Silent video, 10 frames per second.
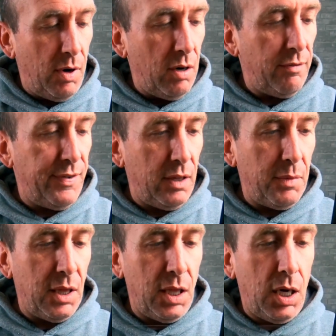
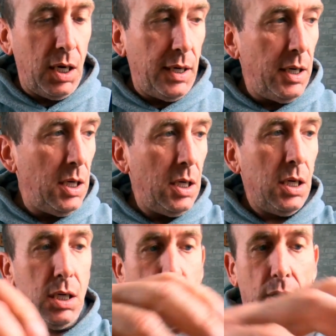monofilament line.
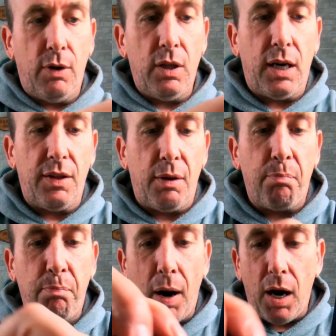I've only got the
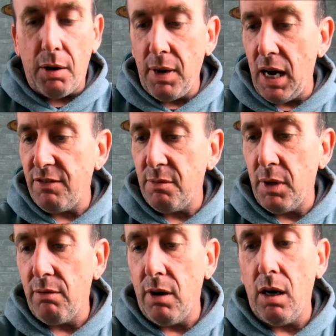bottom half of my
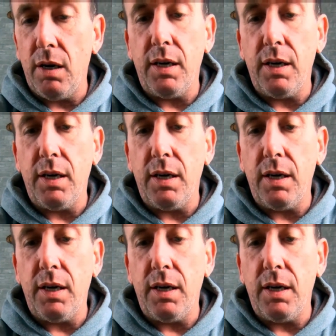rod